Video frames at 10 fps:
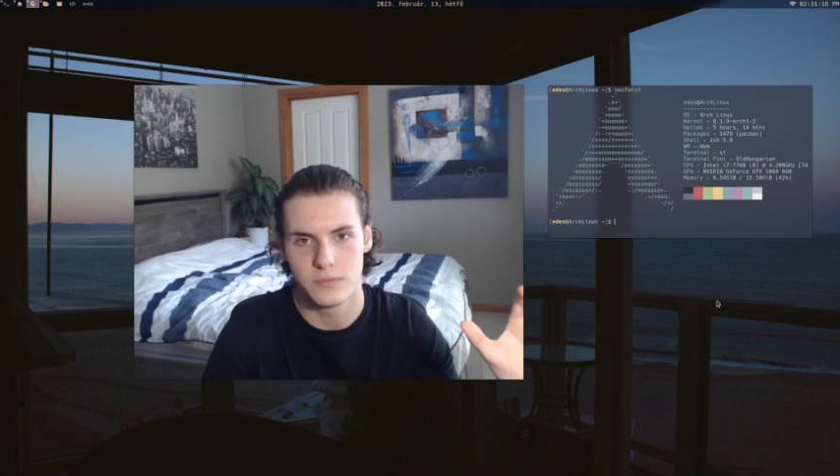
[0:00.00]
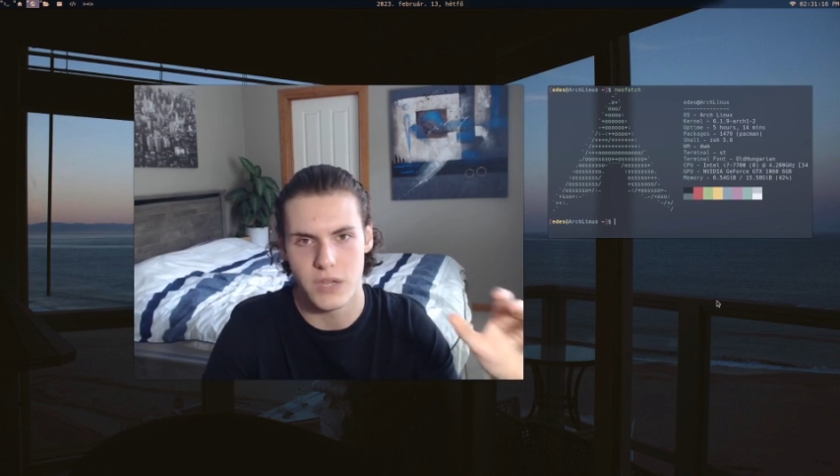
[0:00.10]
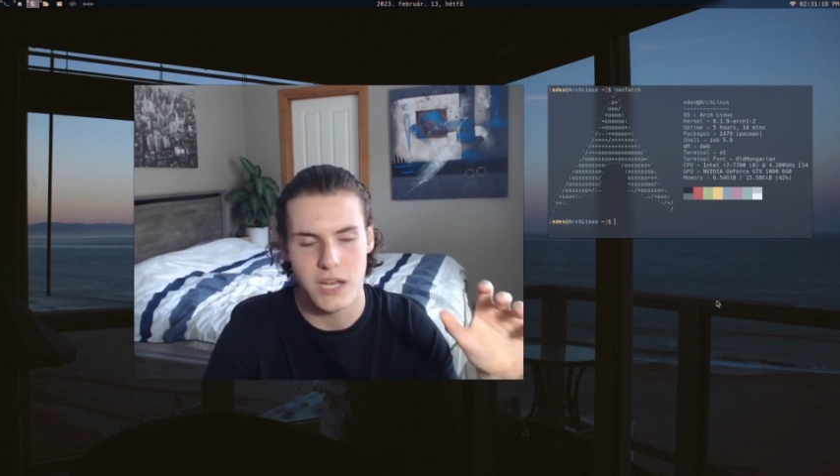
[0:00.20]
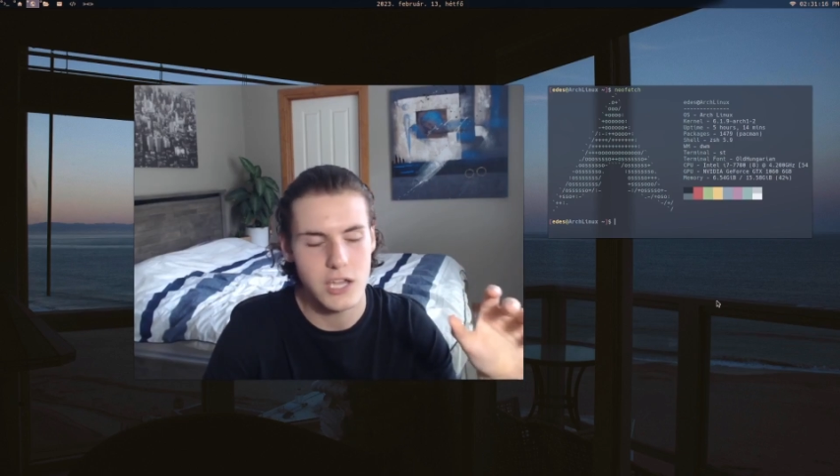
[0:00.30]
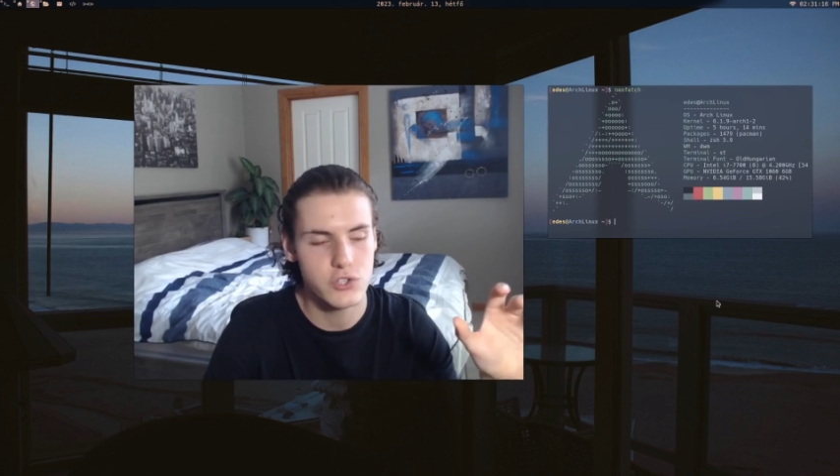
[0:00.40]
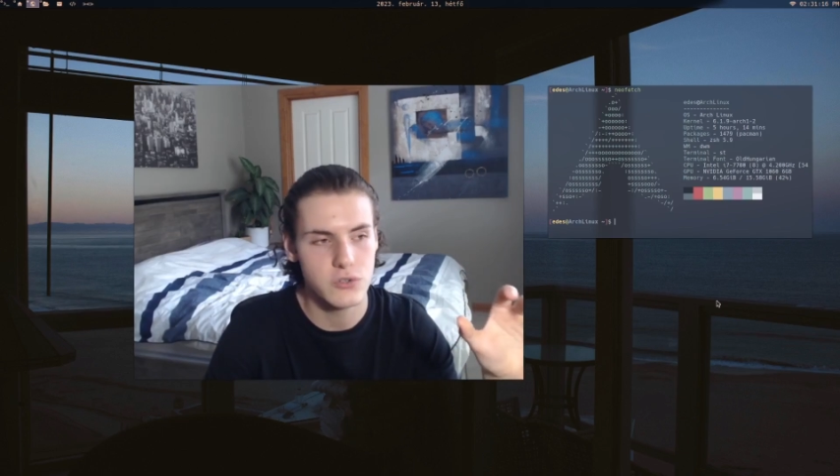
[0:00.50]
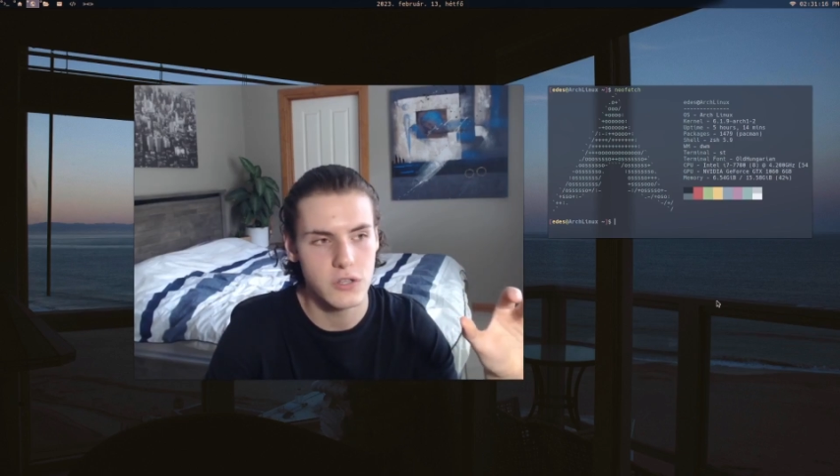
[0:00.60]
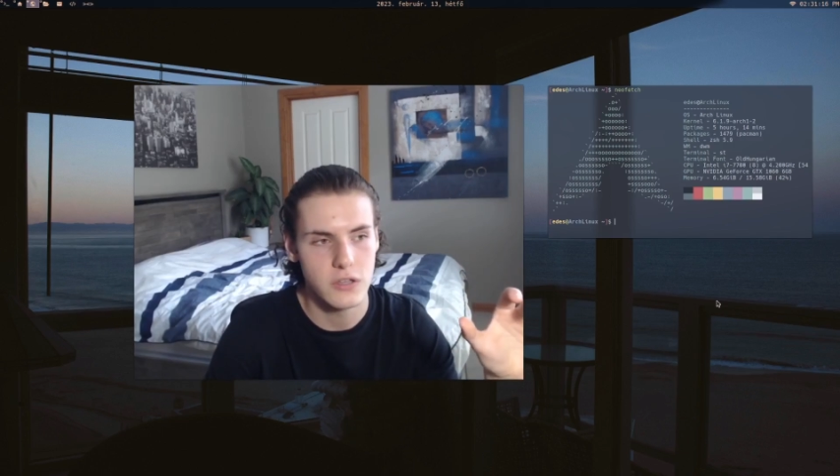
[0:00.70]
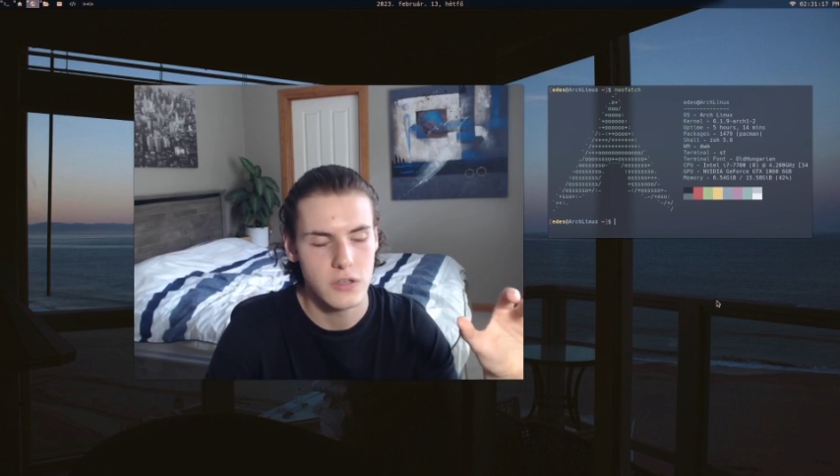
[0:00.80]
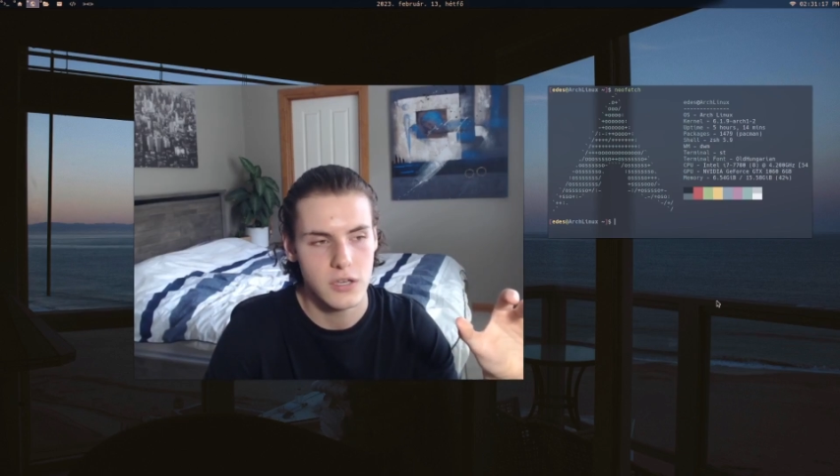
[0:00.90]
And
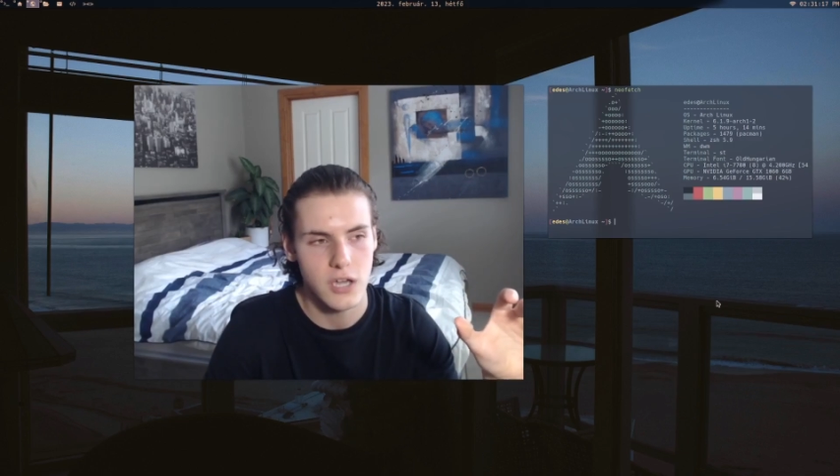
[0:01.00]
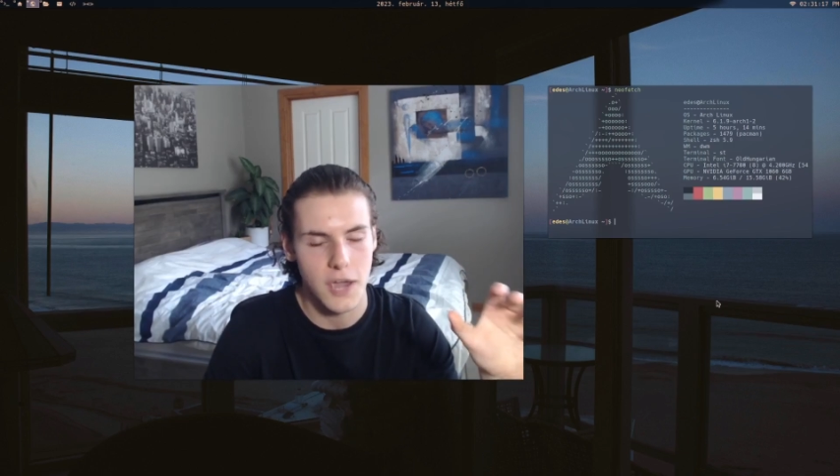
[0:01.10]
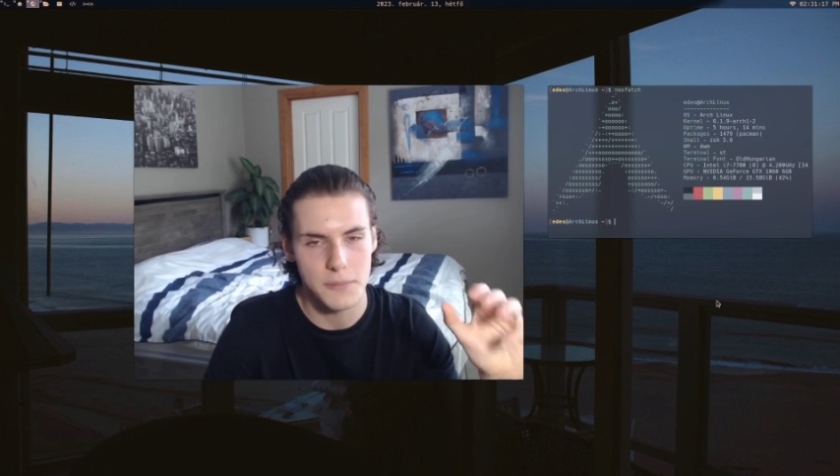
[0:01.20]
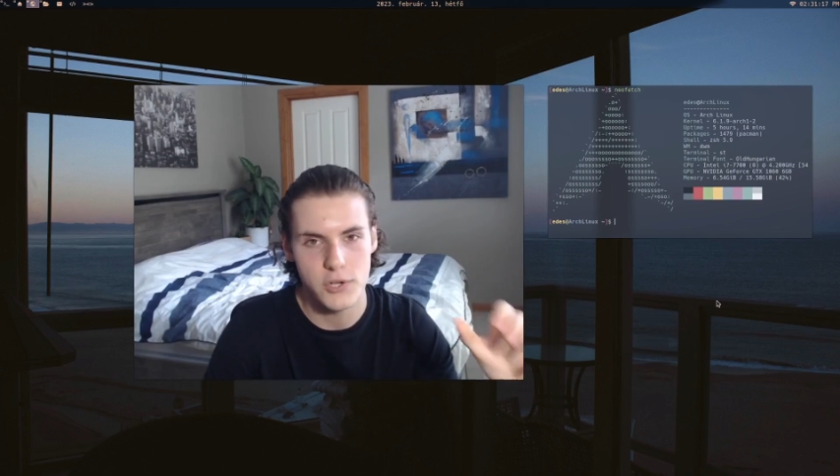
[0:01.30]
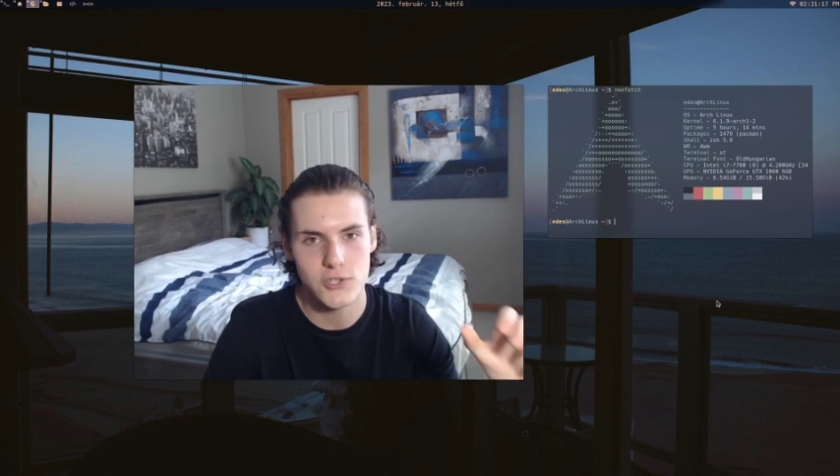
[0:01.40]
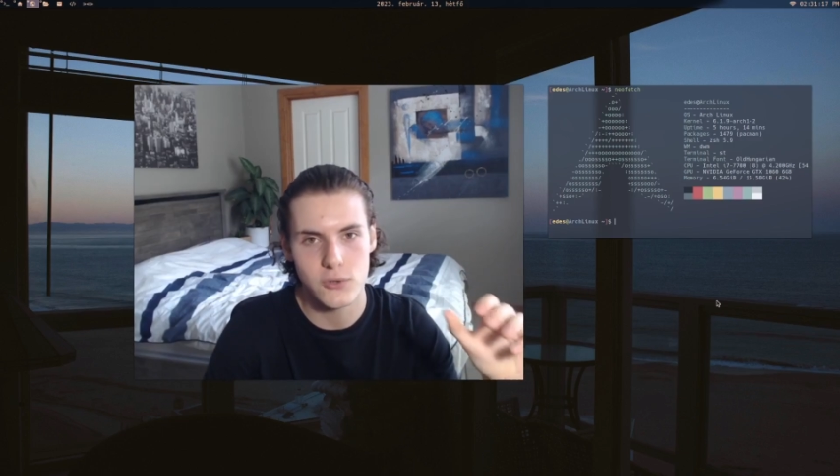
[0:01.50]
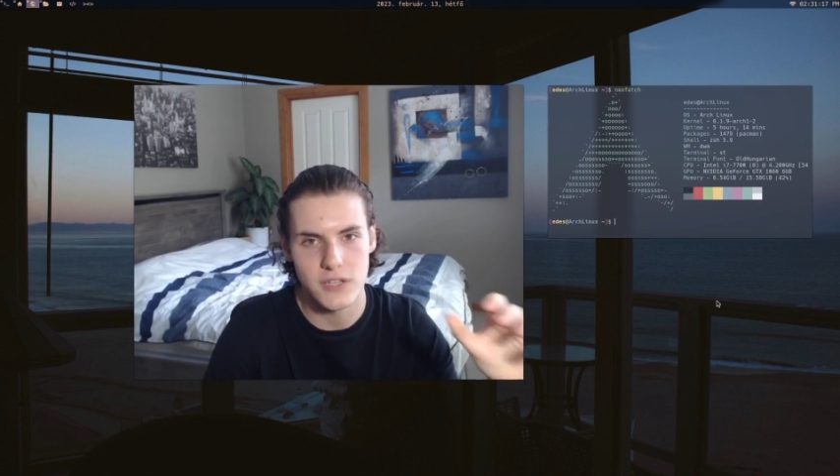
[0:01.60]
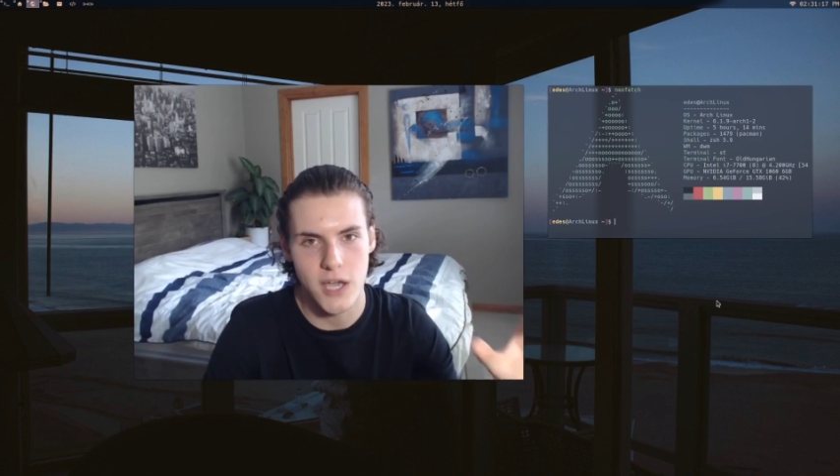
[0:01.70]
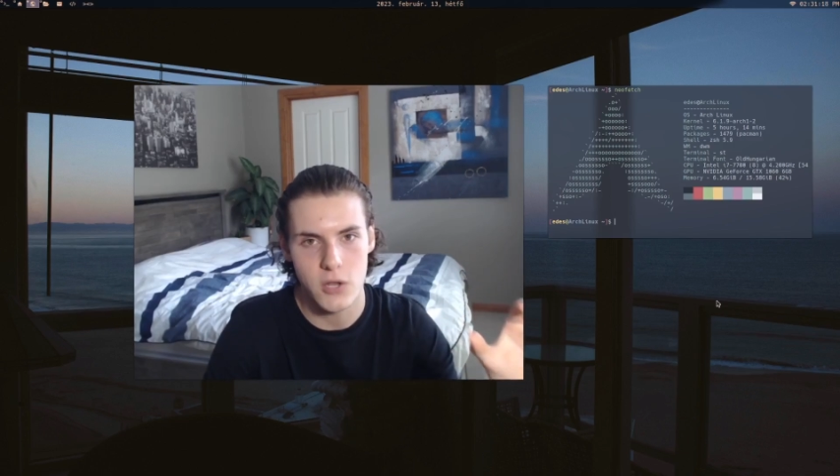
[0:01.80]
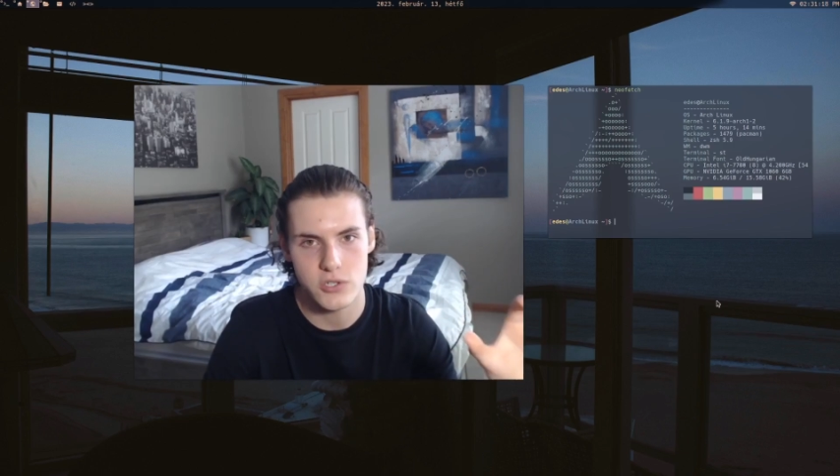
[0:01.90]
actually, I'm pretty sure
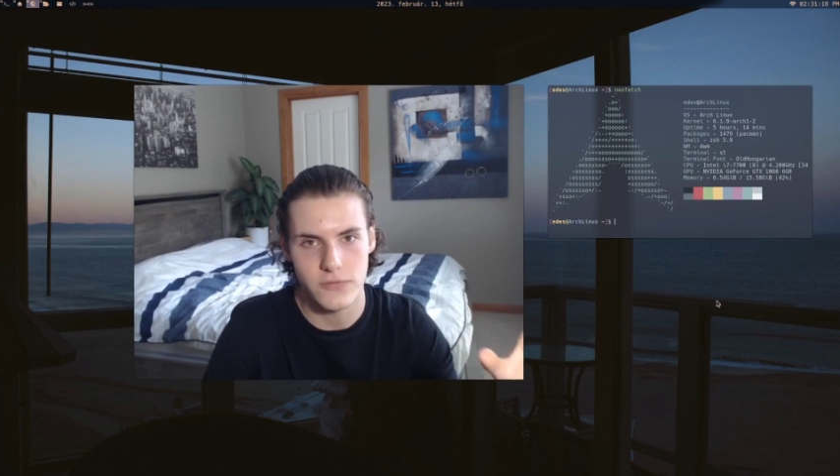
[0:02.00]
the Arch